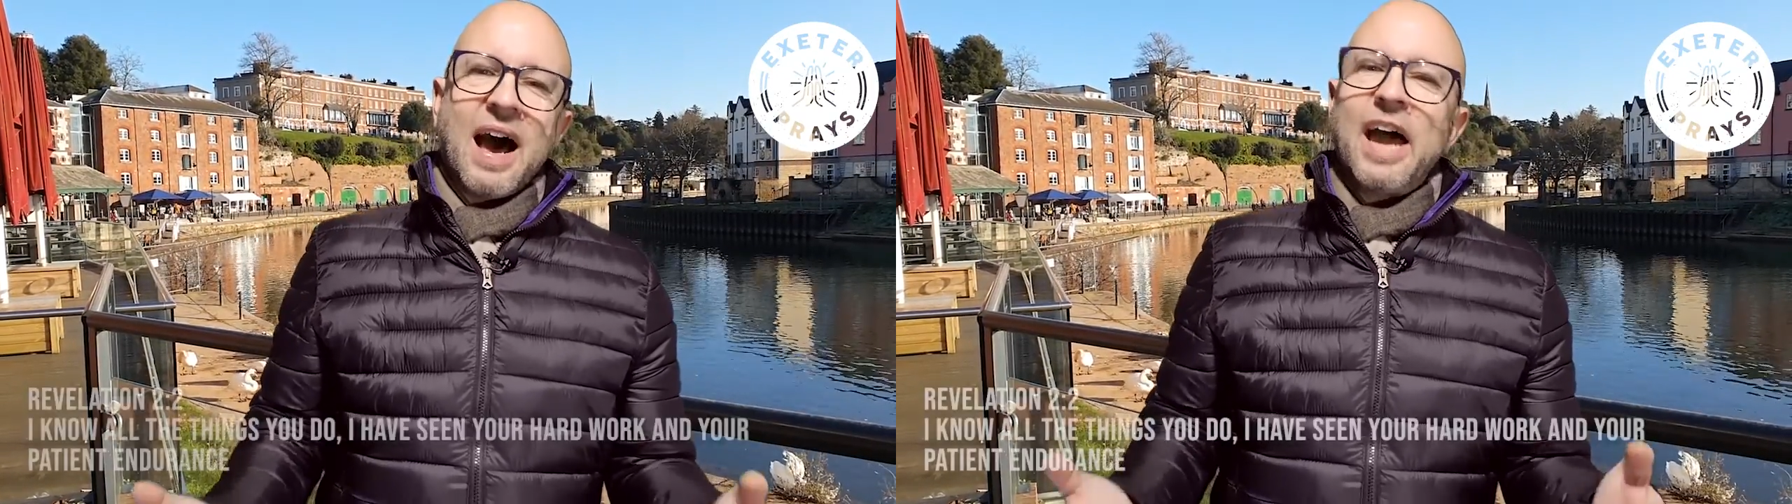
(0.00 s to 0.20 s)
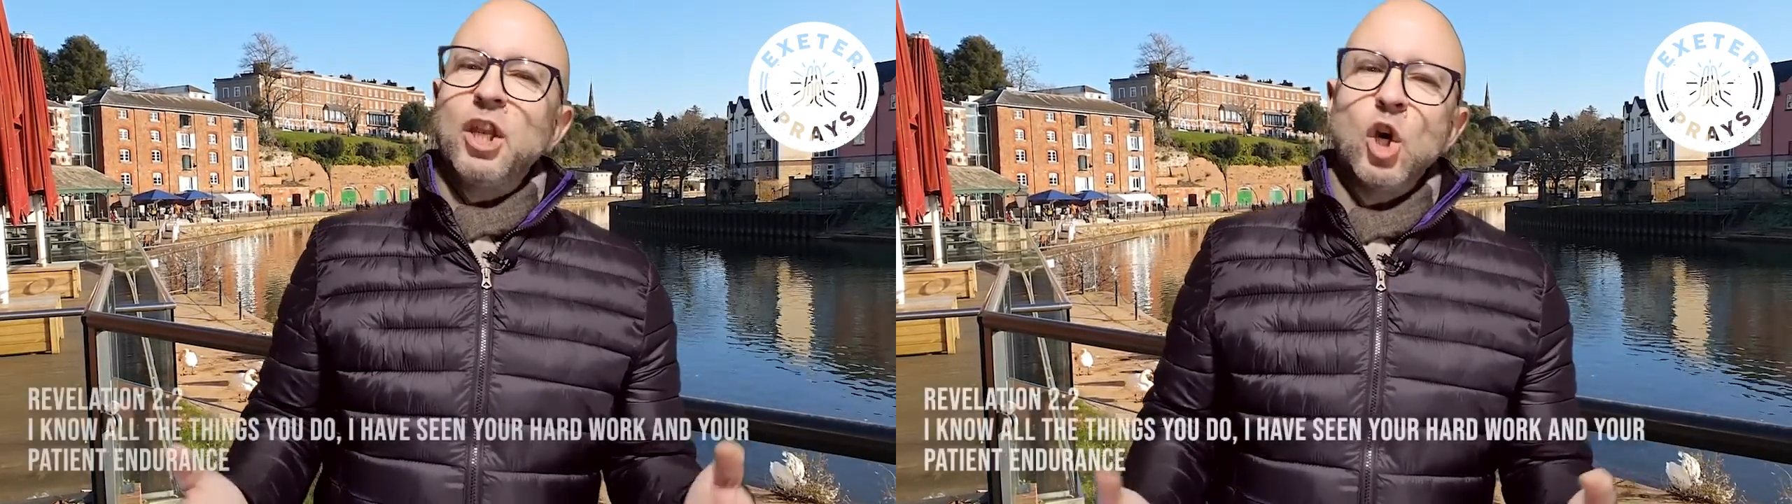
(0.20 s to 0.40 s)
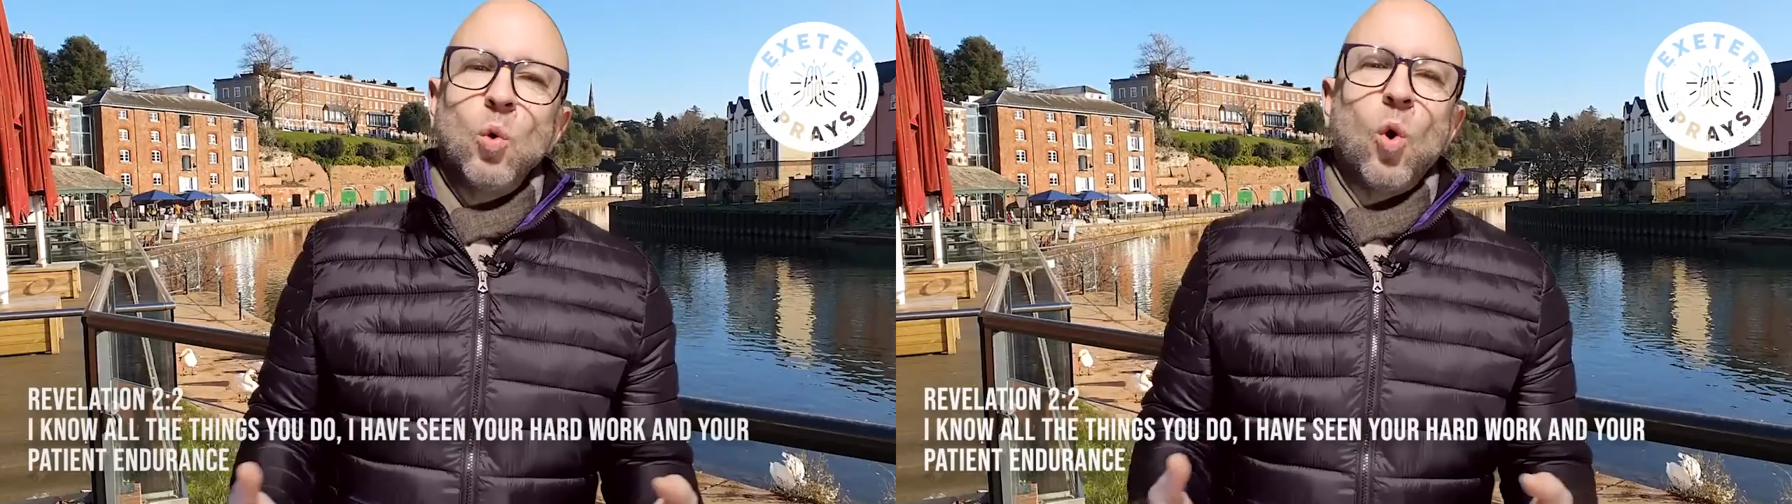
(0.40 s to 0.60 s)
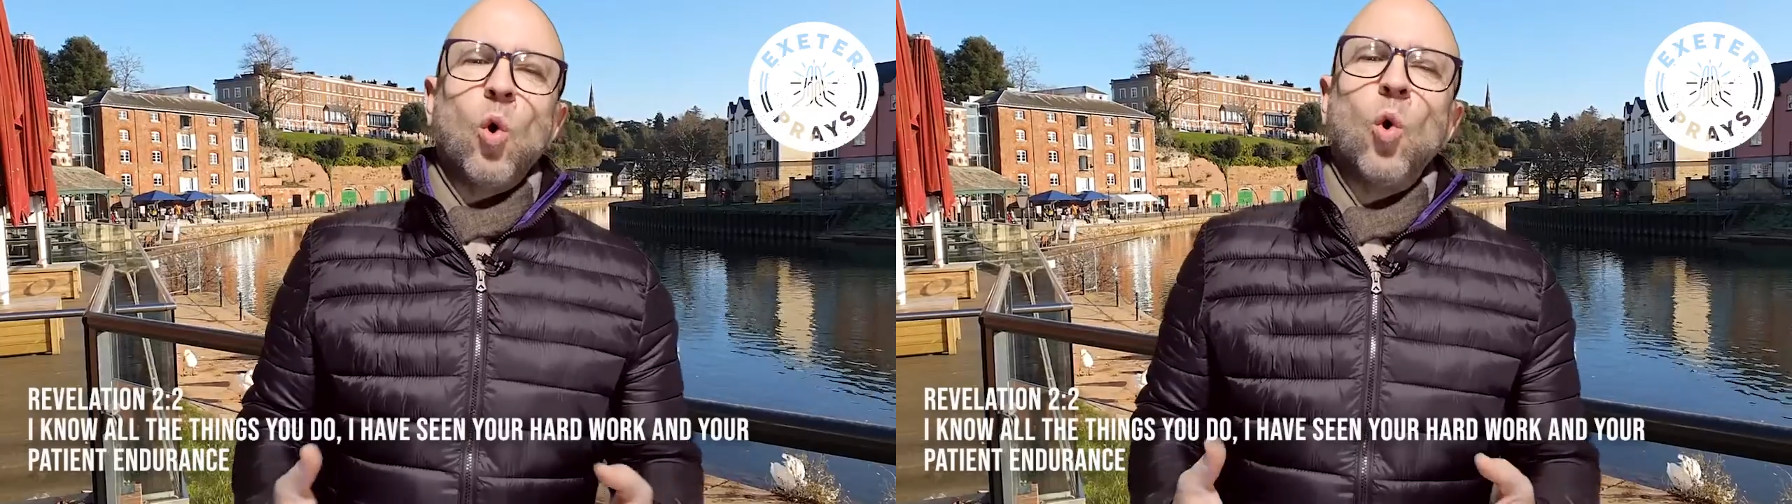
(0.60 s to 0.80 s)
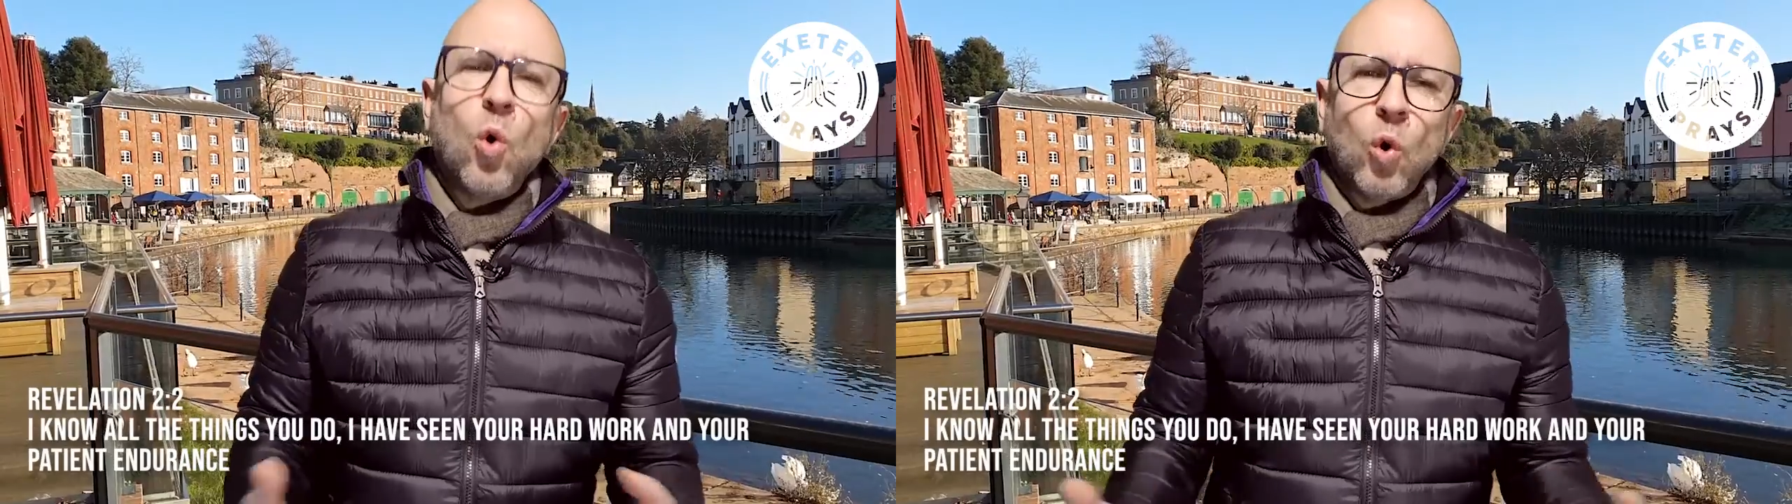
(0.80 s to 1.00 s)
"I know
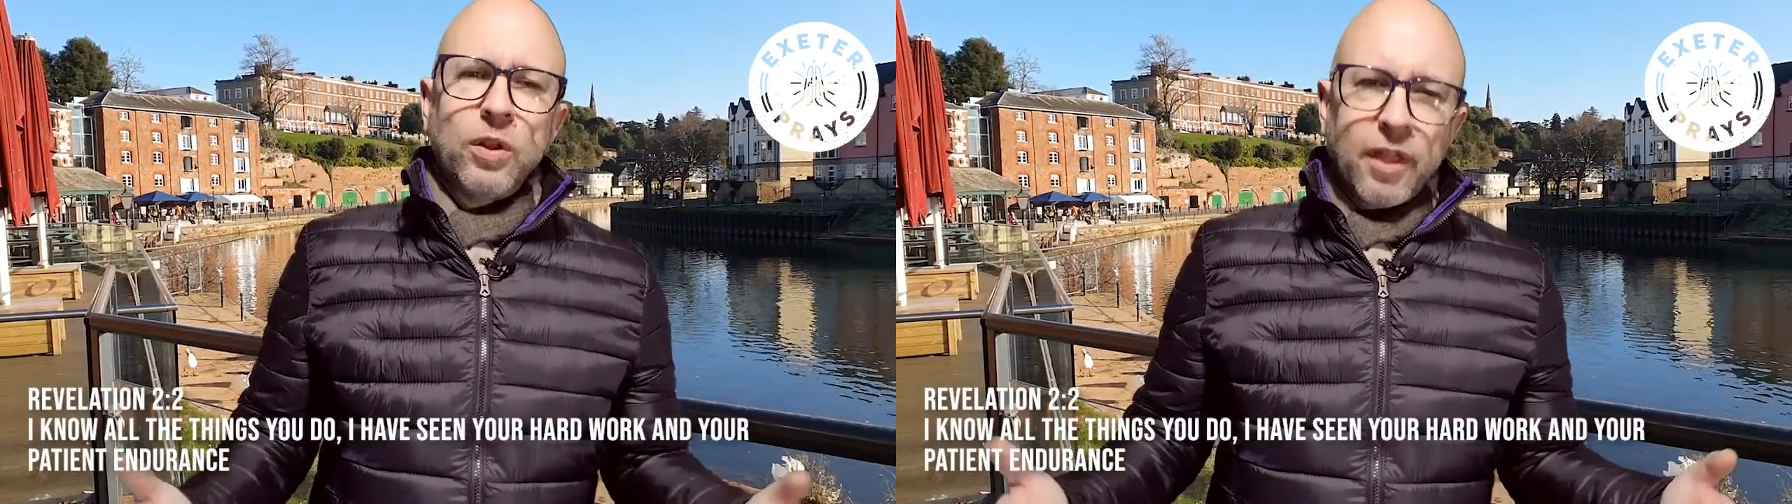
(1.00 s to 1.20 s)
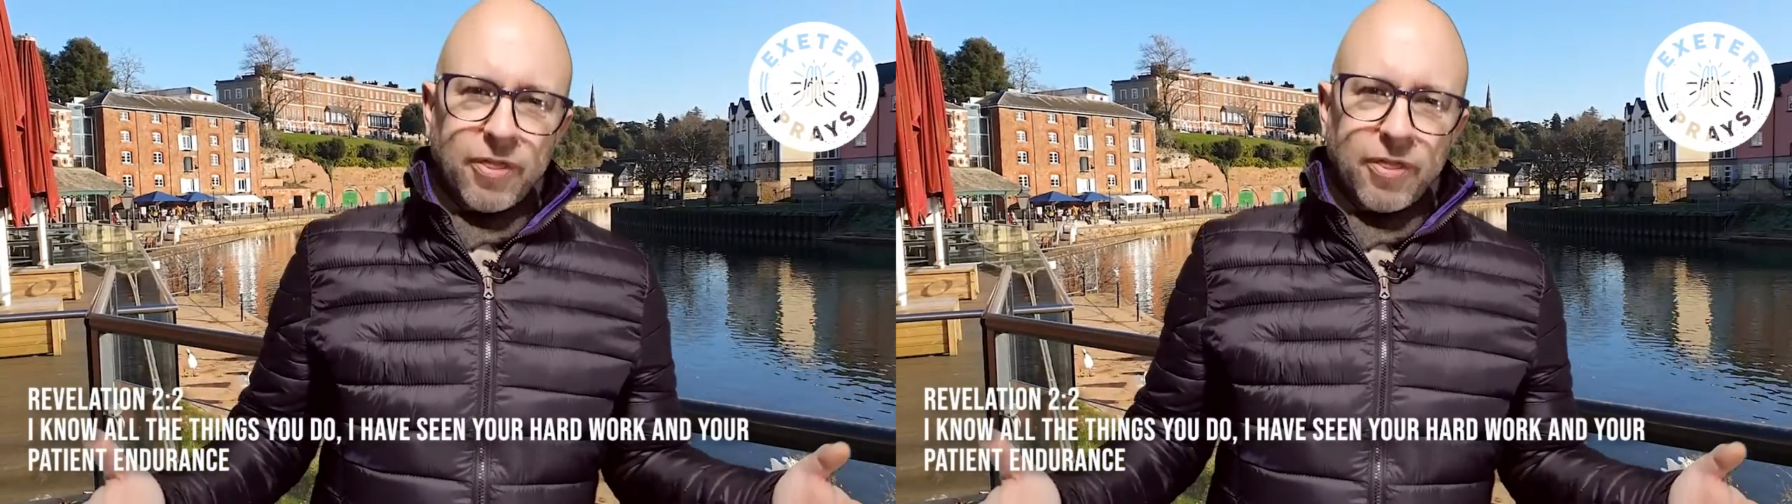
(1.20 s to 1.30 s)
all the